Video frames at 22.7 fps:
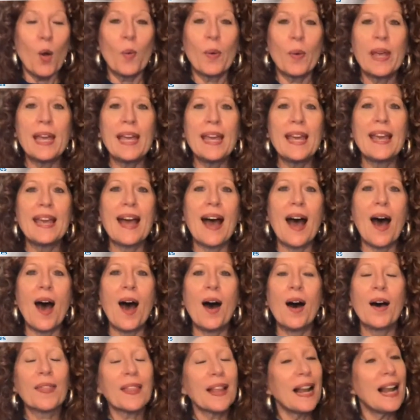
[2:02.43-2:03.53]
we
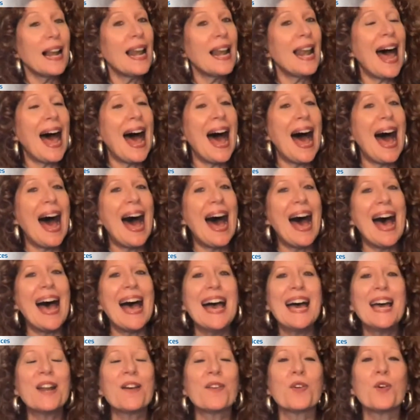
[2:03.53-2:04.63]
are the
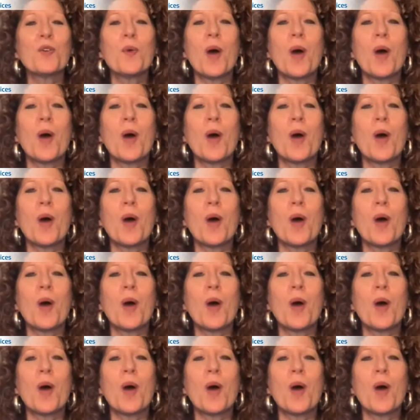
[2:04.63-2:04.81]
light of the